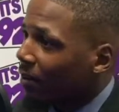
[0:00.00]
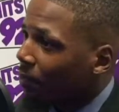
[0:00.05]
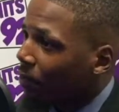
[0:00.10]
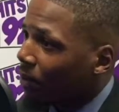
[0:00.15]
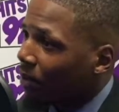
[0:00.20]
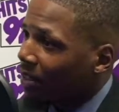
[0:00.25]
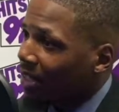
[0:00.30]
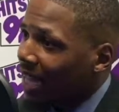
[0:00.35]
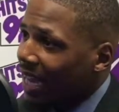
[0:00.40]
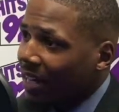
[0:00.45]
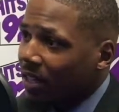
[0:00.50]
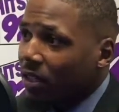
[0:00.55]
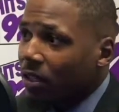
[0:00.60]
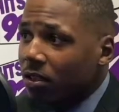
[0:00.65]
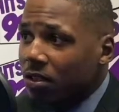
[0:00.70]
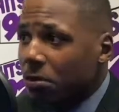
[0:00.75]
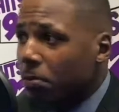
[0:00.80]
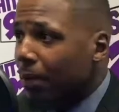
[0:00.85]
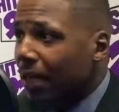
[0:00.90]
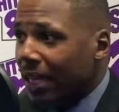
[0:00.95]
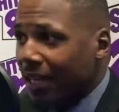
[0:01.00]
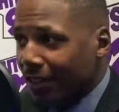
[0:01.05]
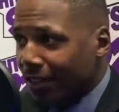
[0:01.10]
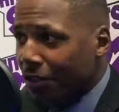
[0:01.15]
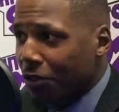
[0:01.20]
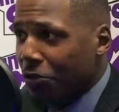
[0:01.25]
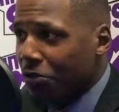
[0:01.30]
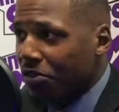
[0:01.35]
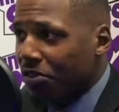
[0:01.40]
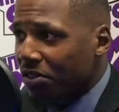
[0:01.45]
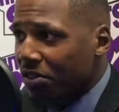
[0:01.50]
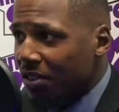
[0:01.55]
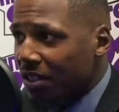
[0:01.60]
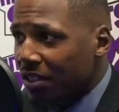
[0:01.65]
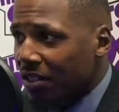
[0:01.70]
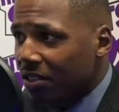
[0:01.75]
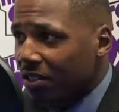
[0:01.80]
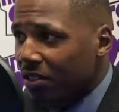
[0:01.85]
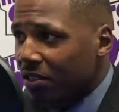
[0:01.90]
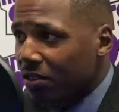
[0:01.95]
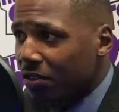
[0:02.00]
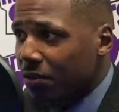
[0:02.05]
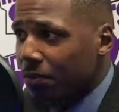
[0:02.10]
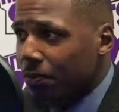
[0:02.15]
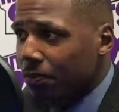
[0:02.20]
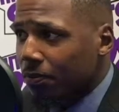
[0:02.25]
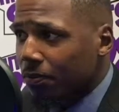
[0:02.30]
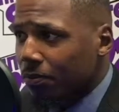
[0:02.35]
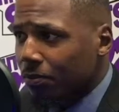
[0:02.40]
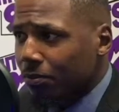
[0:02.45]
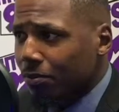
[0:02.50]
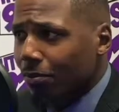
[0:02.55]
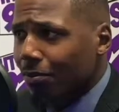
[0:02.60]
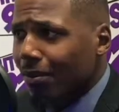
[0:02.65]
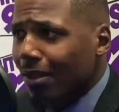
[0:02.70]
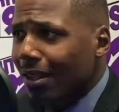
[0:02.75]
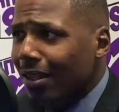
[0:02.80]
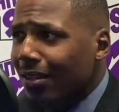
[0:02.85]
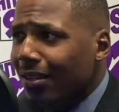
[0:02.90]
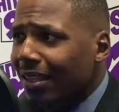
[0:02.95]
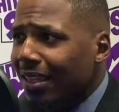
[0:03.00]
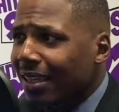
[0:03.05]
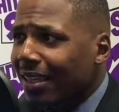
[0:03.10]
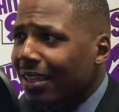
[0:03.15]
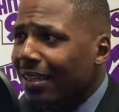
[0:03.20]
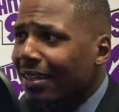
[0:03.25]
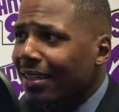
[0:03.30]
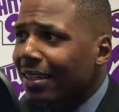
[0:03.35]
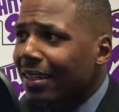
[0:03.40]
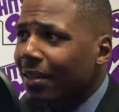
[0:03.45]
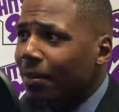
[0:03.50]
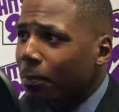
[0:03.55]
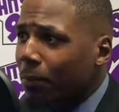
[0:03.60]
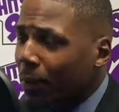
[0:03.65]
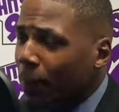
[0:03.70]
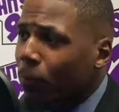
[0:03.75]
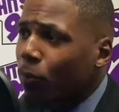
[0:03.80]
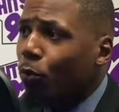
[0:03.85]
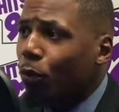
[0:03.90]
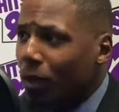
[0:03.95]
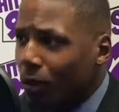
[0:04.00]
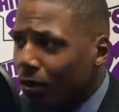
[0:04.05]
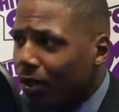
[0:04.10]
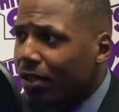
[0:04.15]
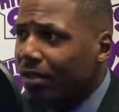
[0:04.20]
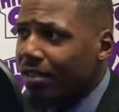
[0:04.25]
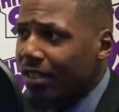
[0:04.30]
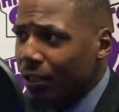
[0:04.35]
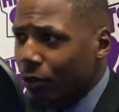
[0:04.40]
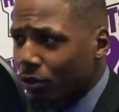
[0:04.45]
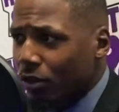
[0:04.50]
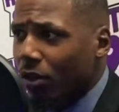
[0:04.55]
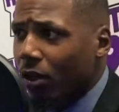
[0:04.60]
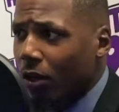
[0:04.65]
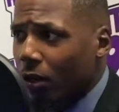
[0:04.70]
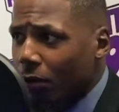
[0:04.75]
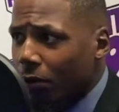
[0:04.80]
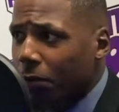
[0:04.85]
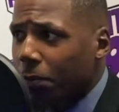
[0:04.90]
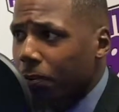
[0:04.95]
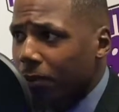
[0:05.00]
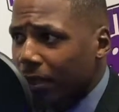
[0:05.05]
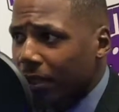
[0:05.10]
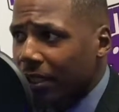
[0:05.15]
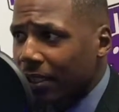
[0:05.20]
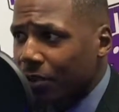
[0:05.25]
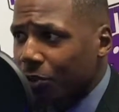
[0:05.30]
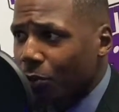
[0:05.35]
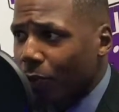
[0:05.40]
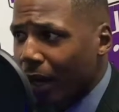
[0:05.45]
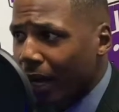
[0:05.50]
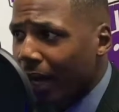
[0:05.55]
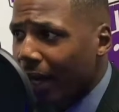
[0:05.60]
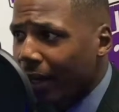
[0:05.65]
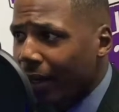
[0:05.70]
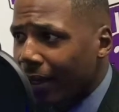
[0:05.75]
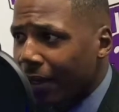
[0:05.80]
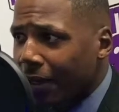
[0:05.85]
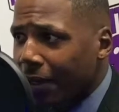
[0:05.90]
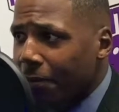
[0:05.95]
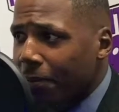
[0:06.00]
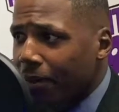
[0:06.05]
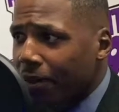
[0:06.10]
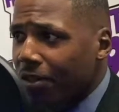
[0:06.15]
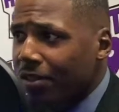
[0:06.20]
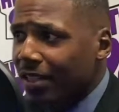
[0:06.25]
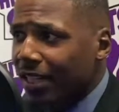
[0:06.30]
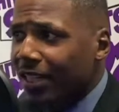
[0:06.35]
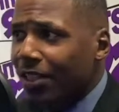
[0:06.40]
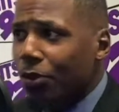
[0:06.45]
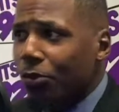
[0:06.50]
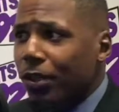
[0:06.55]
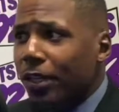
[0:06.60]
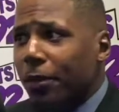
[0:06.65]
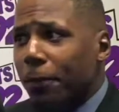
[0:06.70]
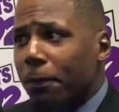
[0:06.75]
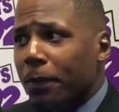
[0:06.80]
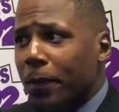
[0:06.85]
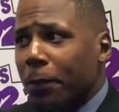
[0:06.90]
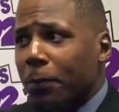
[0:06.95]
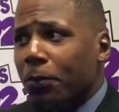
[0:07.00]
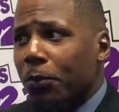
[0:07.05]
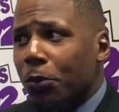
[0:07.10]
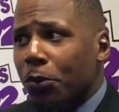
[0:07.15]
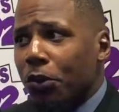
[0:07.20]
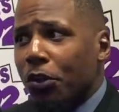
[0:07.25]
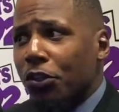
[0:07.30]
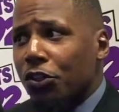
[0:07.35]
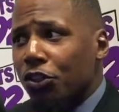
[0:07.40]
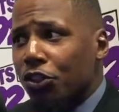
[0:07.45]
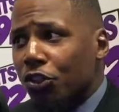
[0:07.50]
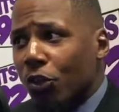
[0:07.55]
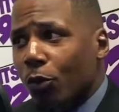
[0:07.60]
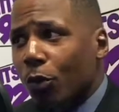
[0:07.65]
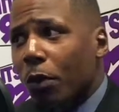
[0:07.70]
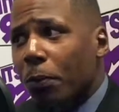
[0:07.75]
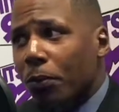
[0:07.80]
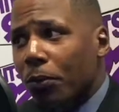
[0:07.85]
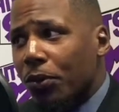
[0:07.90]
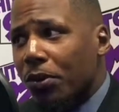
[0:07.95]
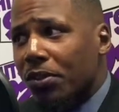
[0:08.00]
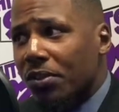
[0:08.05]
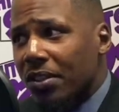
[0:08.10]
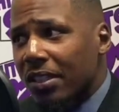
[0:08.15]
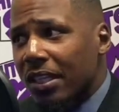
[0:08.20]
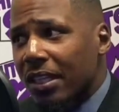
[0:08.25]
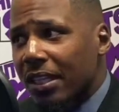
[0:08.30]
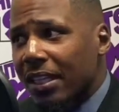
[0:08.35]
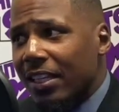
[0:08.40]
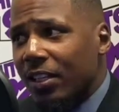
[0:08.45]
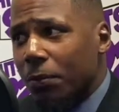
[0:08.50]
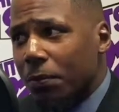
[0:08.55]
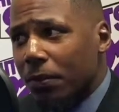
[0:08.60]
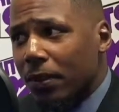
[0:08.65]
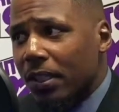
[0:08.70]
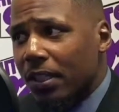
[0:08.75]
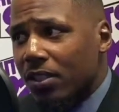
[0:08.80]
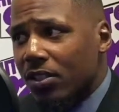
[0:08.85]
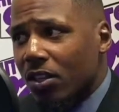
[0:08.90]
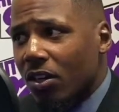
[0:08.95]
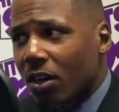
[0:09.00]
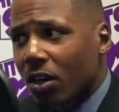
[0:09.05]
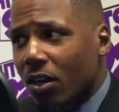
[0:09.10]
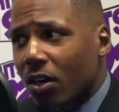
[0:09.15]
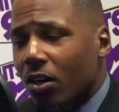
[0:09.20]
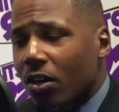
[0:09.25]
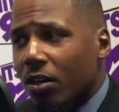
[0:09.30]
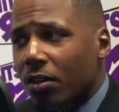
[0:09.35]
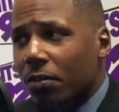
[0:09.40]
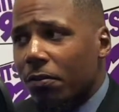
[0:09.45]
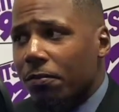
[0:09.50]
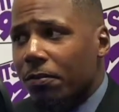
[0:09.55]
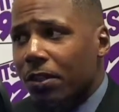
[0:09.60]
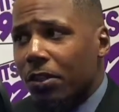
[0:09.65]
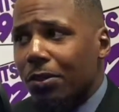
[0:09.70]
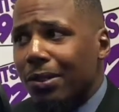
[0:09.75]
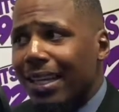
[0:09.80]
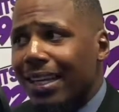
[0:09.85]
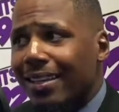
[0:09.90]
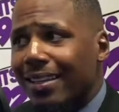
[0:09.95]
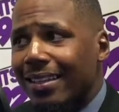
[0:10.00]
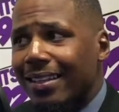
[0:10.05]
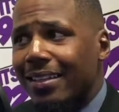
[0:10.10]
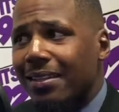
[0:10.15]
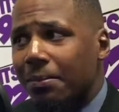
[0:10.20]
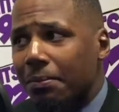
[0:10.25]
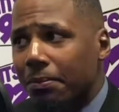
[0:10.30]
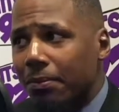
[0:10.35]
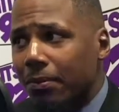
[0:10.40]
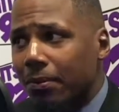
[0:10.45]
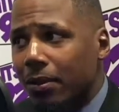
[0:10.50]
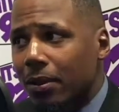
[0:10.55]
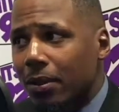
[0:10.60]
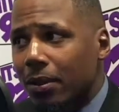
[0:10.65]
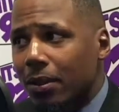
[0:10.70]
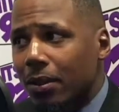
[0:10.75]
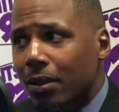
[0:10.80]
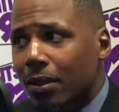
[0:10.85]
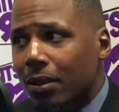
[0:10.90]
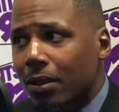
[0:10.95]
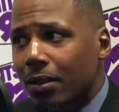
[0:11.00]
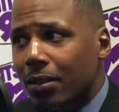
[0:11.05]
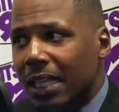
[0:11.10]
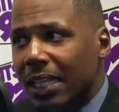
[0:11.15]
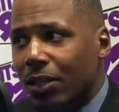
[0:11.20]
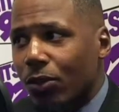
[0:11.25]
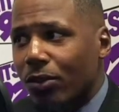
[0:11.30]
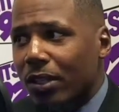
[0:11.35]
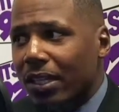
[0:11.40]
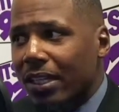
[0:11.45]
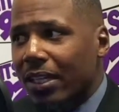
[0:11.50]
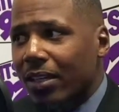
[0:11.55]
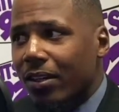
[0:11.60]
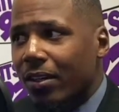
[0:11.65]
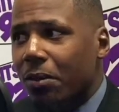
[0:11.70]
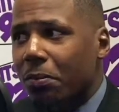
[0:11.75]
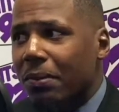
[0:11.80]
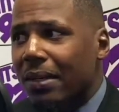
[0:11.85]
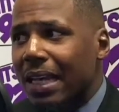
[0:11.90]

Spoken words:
not us making those decisions, then people will continue to call the police. Why? Because they know that the people who are going to show up on the scene in the police car are going to feel like them. Yeah. They know that they're going to be